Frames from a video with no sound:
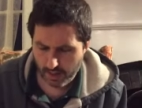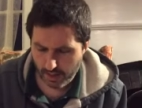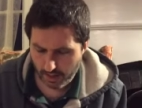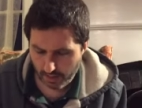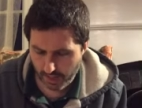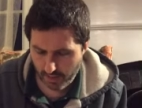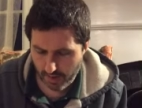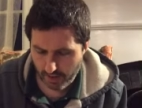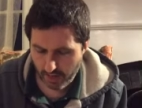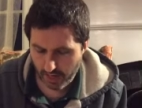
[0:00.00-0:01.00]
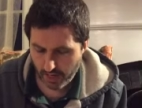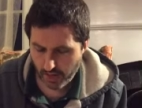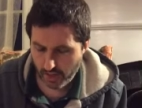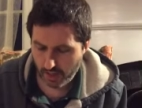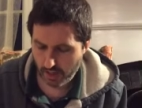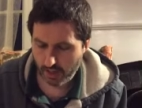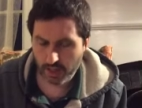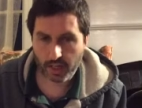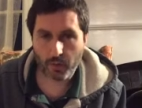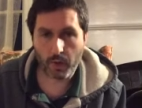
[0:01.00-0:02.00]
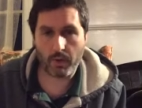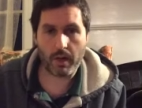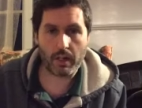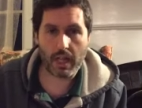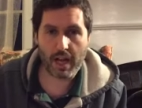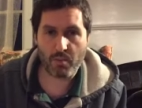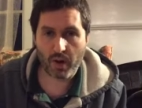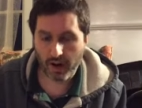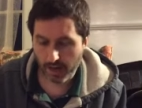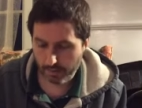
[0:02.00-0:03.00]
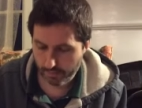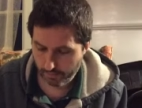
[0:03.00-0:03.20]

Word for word: it all came out hushed, like we were in a library.